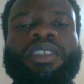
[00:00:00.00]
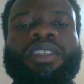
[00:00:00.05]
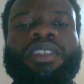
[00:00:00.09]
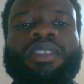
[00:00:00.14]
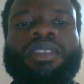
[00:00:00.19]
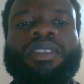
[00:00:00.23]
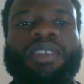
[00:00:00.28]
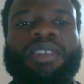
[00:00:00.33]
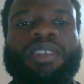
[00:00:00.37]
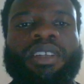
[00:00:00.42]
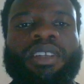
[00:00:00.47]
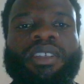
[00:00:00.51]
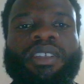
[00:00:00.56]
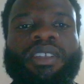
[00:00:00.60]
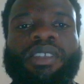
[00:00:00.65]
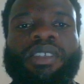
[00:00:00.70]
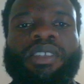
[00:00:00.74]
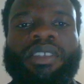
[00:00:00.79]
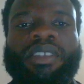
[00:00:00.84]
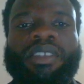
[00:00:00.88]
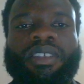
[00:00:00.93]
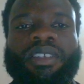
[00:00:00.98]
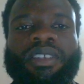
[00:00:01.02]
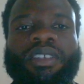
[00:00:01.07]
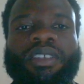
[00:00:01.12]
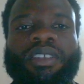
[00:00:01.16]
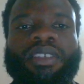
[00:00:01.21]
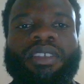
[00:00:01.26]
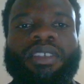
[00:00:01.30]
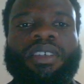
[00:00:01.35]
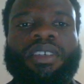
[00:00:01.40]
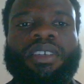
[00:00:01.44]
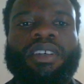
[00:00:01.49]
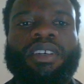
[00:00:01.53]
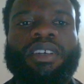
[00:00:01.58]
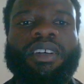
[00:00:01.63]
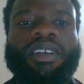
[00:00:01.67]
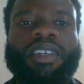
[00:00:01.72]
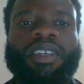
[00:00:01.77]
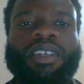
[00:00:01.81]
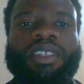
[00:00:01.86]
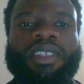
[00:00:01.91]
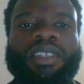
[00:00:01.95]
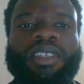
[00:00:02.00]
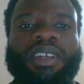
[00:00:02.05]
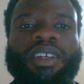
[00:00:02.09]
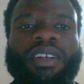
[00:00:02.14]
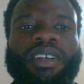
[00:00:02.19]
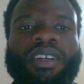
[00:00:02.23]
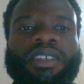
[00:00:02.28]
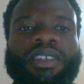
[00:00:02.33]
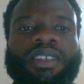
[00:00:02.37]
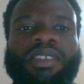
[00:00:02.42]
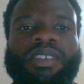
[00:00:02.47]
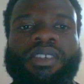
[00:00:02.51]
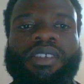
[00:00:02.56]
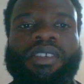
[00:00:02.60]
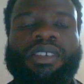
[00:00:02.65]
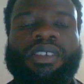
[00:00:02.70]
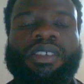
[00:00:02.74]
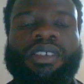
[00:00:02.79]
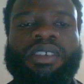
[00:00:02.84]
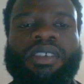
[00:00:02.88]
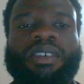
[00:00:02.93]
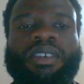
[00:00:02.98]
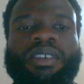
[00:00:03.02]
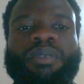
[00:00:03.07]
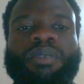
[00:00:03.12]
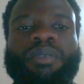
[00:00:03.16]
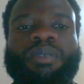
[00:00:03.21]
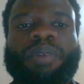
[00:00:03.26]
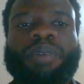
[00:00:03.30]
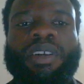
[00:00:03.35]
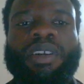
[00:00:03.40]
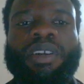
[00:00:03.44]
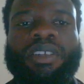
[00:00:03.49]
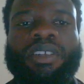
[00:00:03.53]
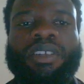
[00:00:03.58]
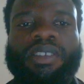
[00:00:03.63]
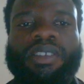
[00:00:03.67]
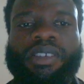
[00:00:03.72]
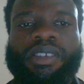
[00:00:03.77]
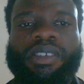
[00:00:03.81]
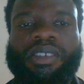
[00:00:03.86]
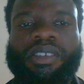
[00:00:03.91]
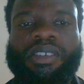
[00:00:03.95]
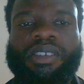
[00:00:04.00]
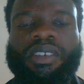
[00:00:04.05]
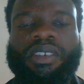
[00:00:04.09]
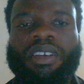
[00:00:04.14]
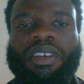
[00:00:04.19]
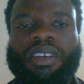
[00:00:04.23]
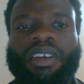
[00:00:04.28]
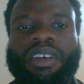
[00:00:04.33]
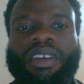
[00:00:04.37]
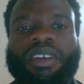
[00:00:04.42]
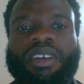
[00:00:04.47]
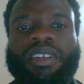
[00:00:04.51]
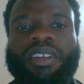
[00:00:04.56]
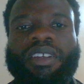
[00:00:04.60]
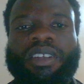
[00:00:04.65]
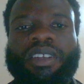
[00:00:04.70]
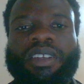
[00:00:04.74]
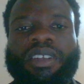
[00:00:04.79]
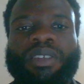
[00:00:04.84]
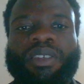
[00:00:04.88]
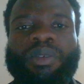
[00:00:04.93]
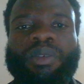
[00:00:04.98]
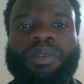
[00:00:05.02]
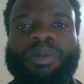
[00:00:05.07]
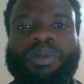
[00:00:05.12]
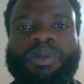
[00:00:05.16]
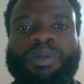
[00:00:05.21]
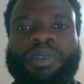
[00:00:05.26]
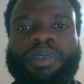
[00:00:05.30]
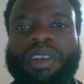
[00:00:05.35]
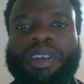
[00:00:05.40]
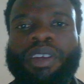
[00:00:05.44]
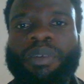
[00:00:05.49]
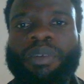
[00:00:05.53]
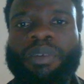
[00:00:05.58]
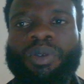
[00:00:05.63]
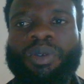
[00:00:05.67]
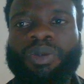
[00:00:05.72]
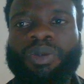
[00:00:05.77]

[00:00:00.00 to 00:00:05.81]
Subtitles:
that is lecturers, parents, that will be able